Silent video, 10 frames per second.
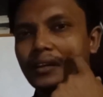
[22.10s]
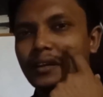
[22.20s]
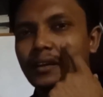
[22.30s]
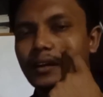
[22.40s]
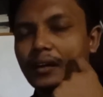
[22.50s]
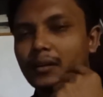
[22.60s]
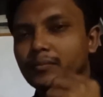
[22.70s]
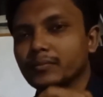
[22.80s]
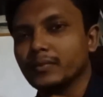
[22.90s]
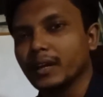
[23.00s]
Uh,
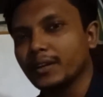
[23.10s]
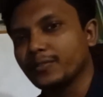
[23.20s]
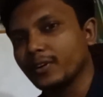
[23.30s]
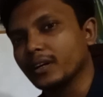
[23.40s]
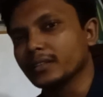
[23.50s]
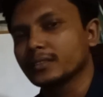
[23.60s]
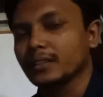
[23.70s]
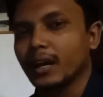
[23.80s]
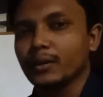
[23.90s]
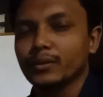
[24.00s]
at first,
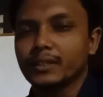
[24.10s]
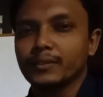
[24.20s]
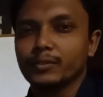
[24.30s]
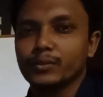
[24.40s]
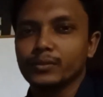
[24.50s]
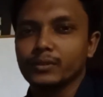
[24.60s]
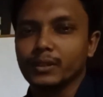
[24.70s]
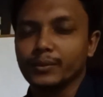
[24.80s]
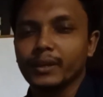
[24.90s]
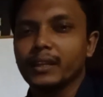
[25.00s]
I will give you the
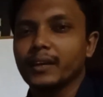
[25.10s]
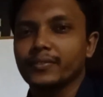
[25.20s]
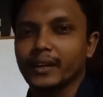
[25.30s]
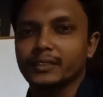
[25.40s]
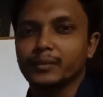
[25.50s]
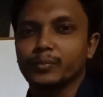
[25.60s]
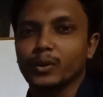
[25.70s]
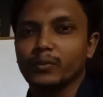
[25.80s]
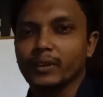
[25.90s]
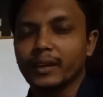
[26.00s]
real life example
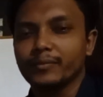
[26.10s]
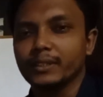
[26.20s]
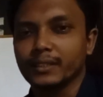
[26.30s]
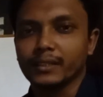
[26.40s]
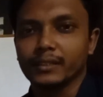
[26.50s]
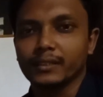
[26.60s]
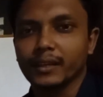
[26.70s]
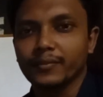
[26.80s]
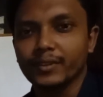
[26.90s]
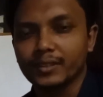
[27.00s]
of everything,
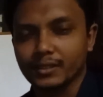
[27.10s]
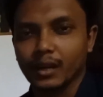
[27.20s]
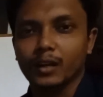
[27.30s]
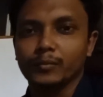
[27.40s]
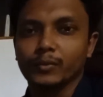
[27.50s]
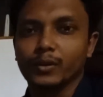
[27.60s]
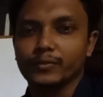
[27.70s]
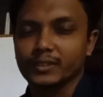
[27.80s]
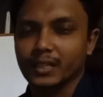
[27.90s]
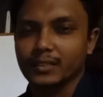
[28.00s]
every term of
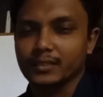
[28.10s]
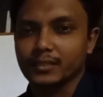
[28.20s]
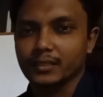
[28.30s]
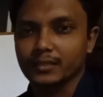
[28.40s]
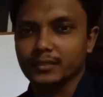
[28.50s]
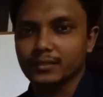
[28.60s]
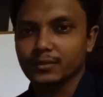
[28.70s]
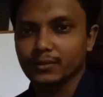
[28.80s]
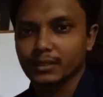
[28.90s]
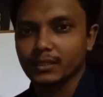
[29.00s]
statistics.
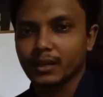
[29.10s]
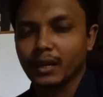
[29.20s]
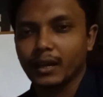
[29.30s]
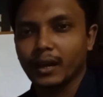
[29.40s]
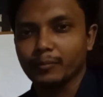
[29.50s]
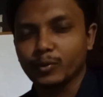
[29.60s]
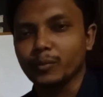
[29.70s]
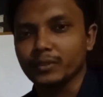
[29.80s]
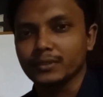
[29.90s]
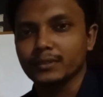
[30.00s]
Okay, I promise.